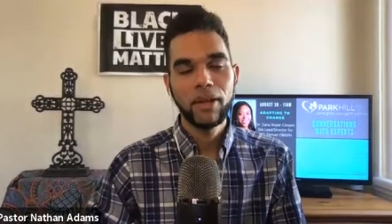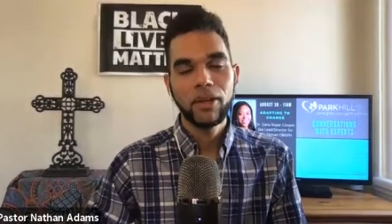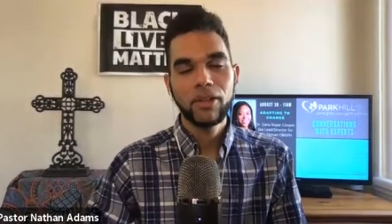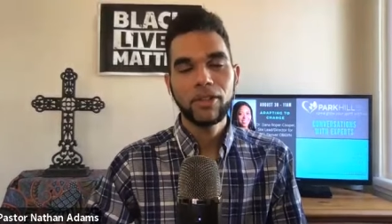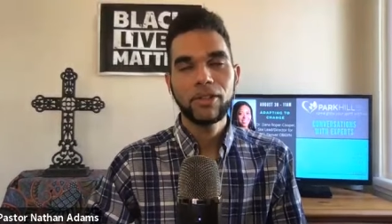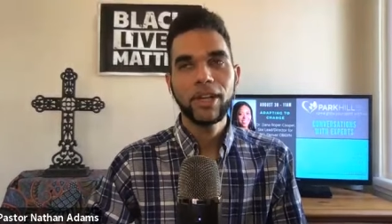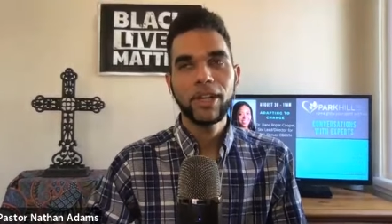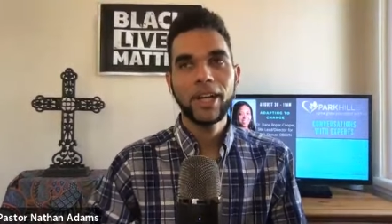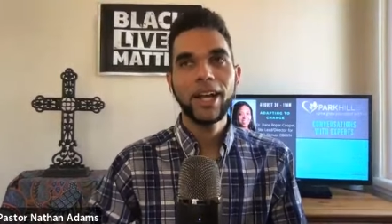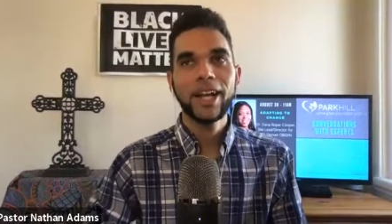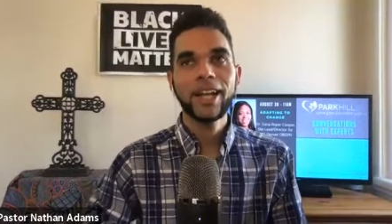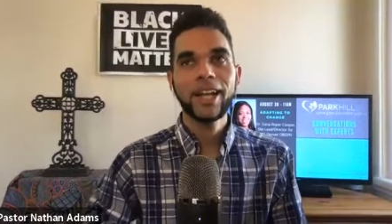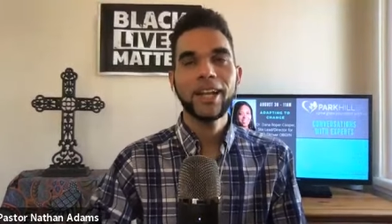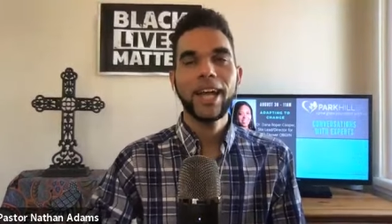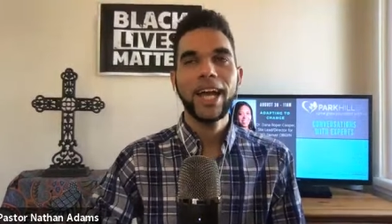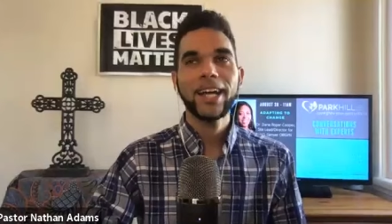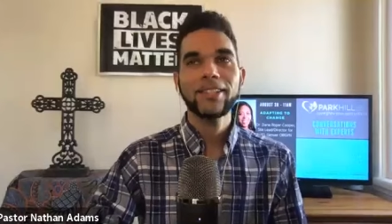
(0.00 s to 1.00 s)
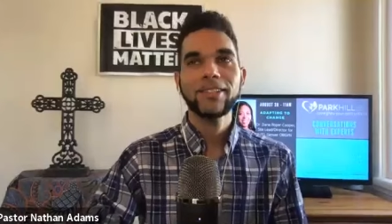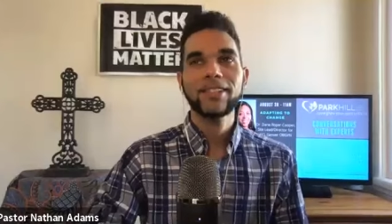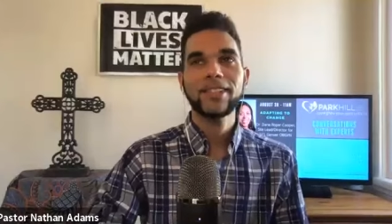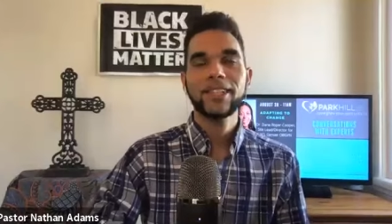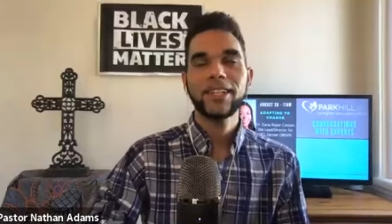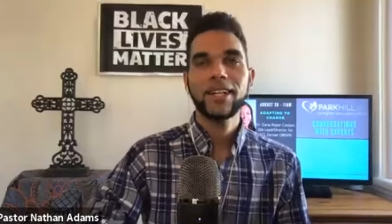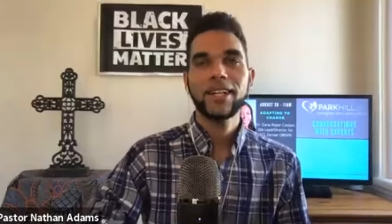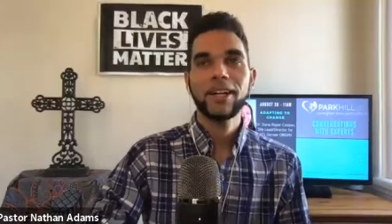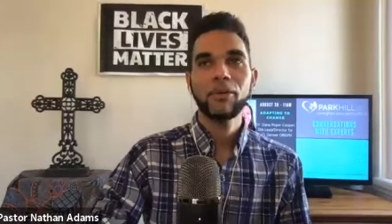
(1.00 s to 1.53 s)
So Dana, I didn't
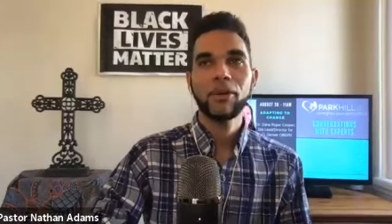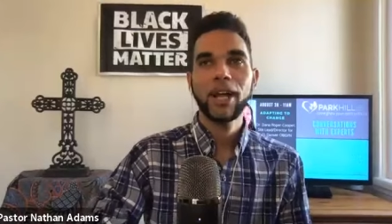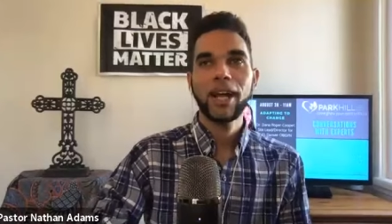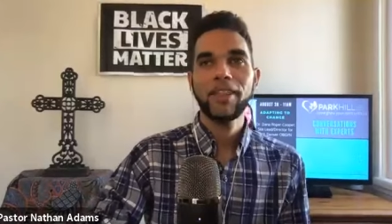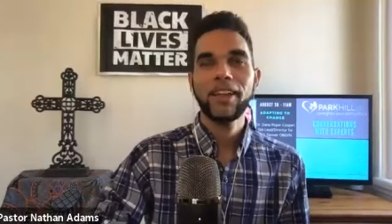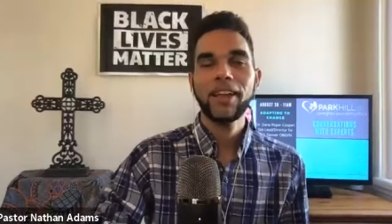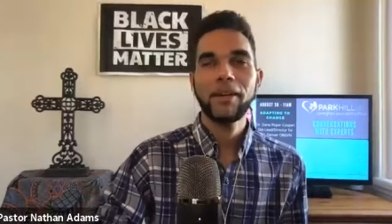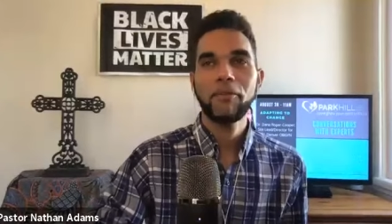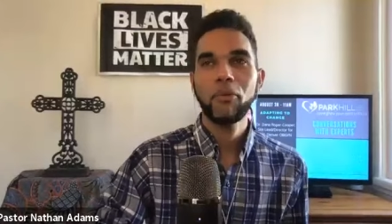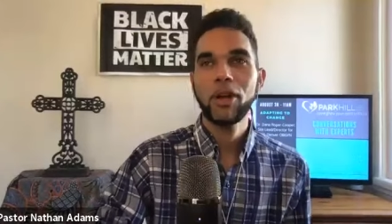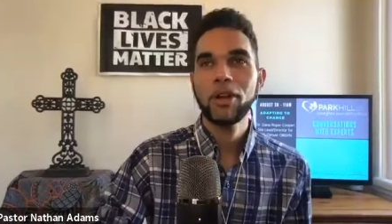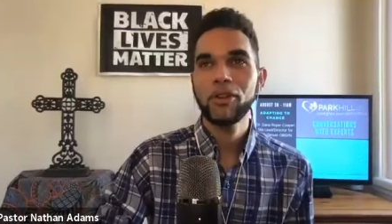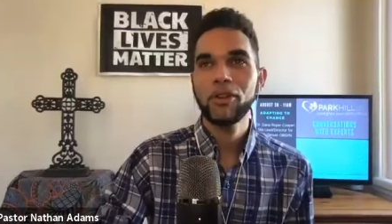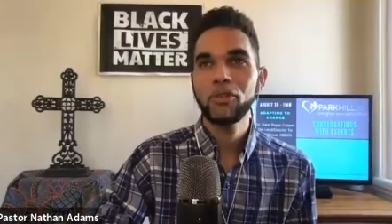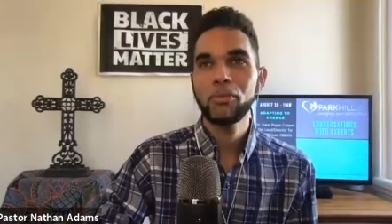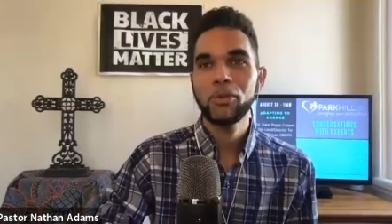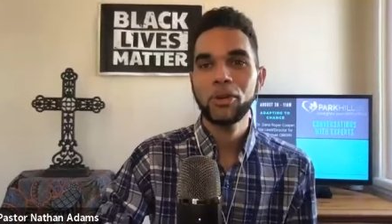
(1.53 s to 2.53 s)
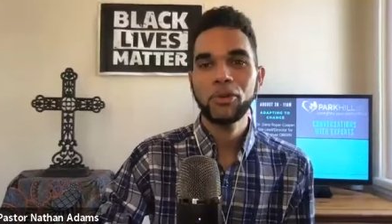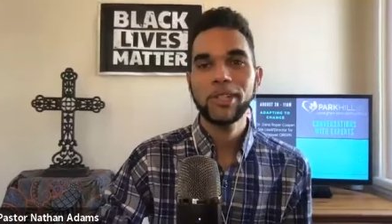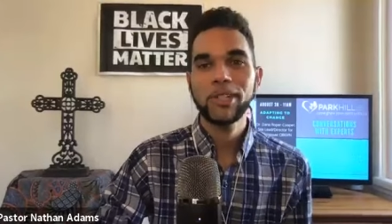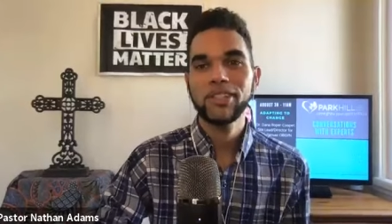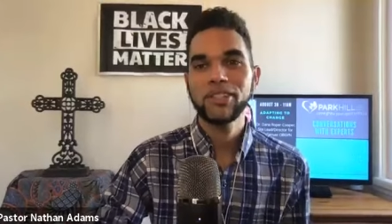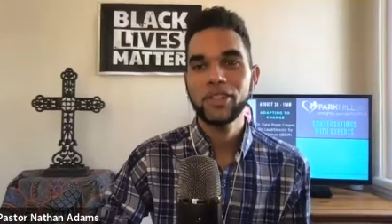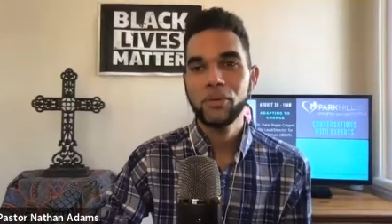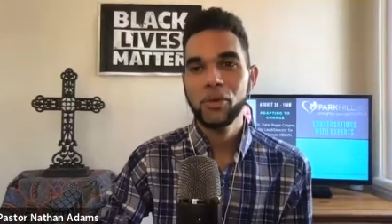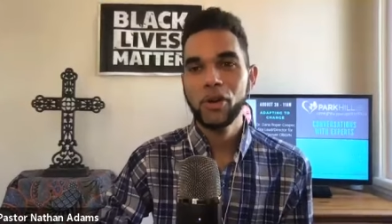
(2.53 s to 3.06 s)
ask. Uh, I think I have one or two more
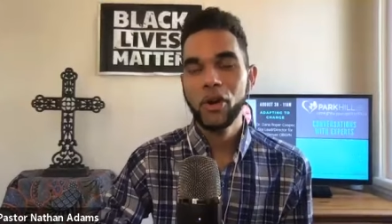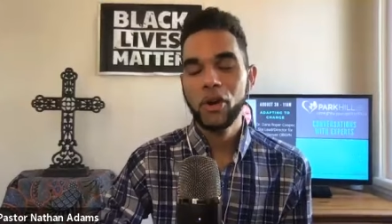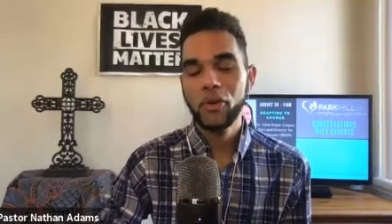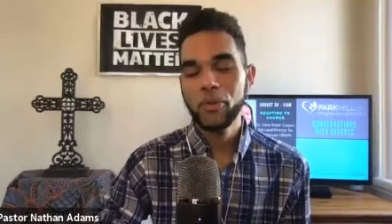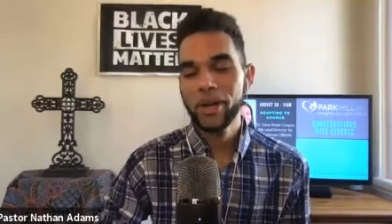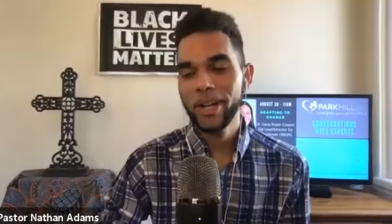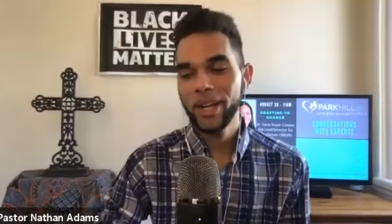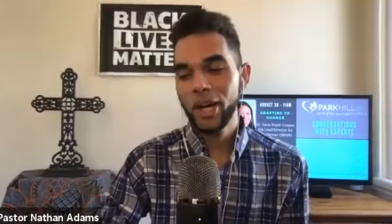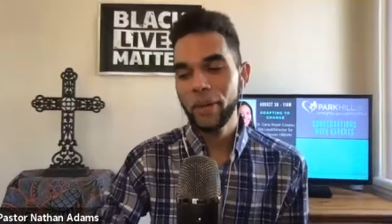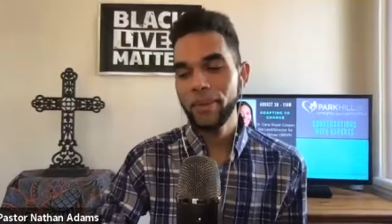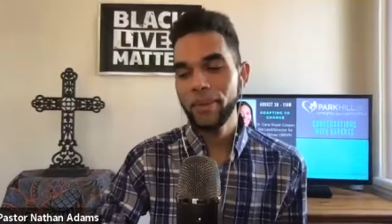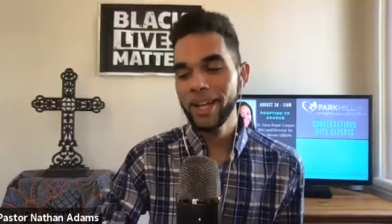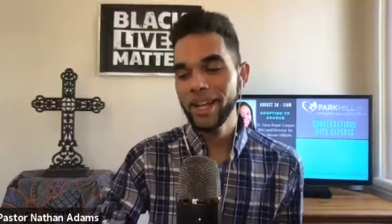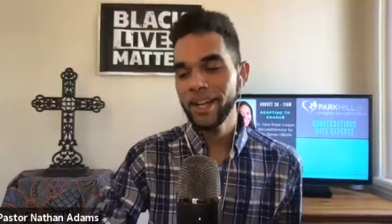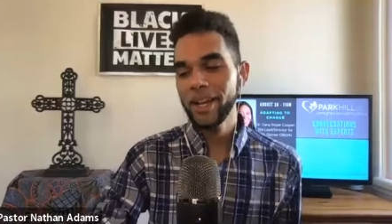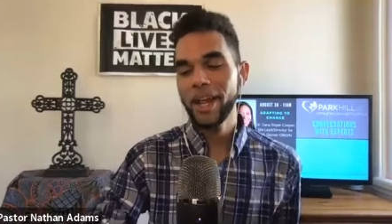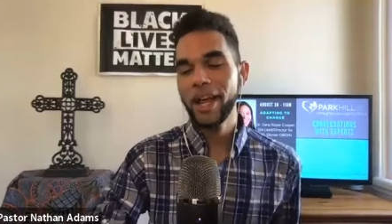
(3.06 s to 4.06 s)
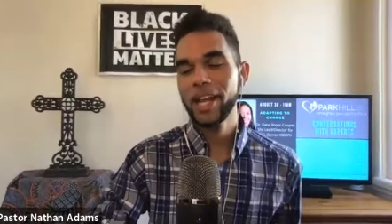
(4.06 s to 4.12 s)
questions, and we'll open it up. I didn't.